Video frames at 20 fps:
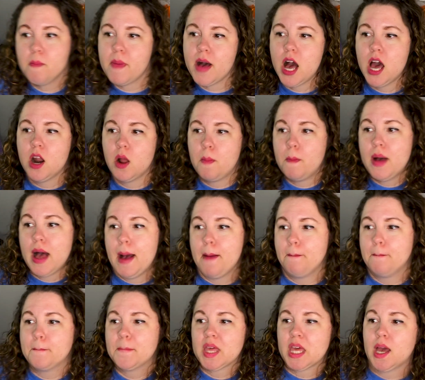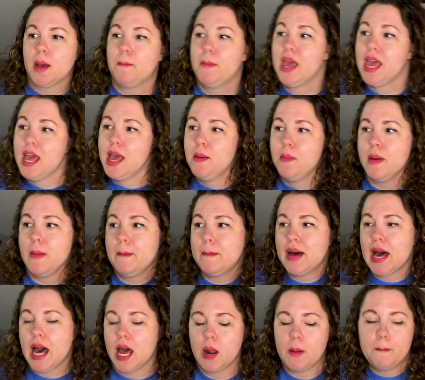bottle pop. Baby
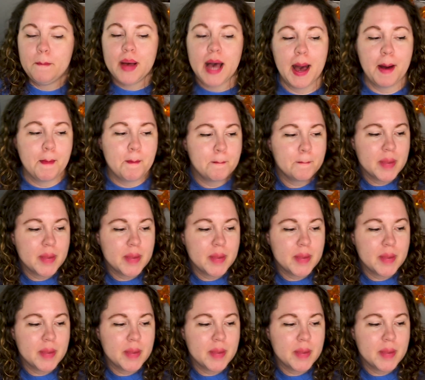bottle pop.